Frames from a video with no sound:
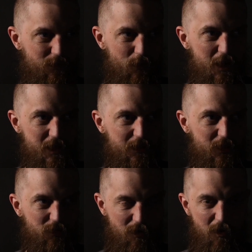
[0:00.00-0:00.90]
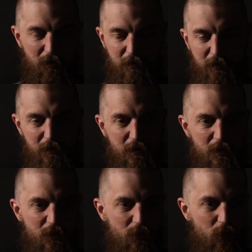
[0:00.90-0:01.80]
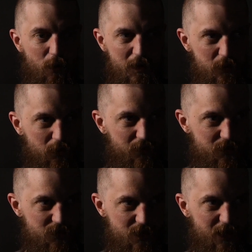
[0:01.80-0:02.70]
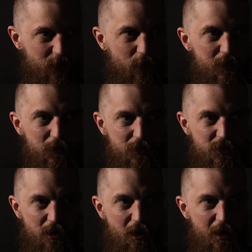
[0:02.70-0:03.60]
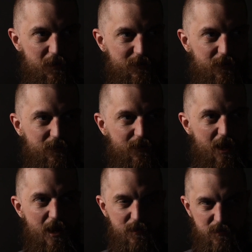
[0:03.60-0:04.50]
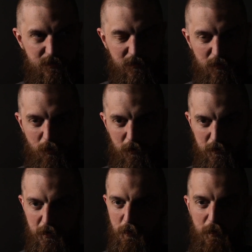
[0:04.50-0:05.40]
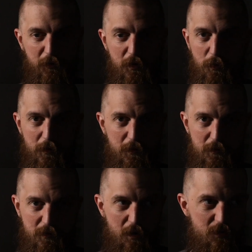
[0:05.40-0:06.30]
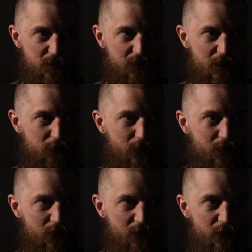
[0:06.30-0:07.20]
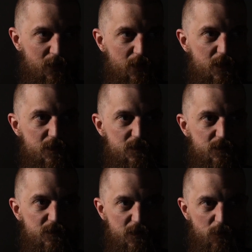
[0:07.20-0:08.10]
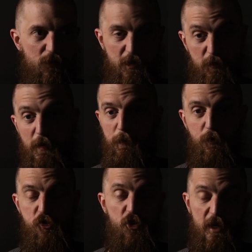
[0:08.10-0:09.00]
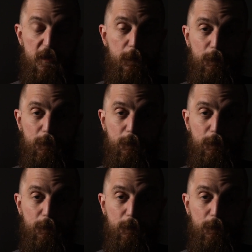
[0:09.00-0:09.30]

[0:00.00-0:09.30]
the grog, when you're the sick, when you're the tired, the last thing you want to do when all you want to do is go to sleep is deal with other people's shit.